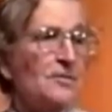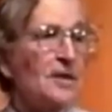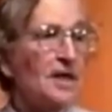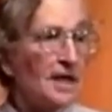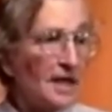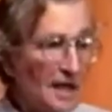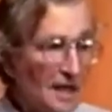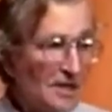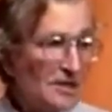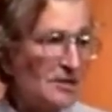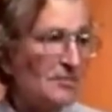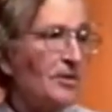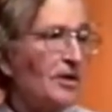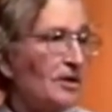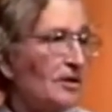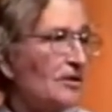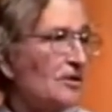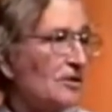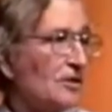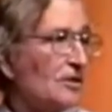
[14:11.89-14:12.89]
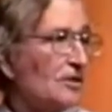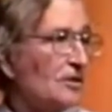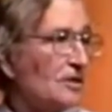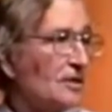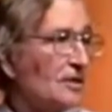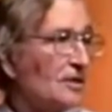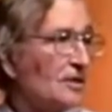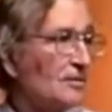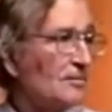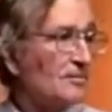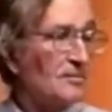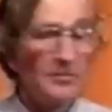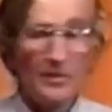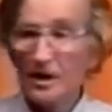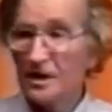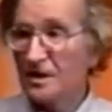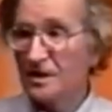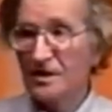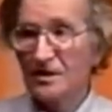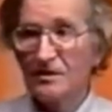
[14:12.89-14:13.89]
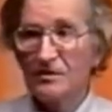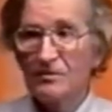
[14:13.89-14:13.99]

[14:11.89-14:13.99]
but it is a blow to socialism. But,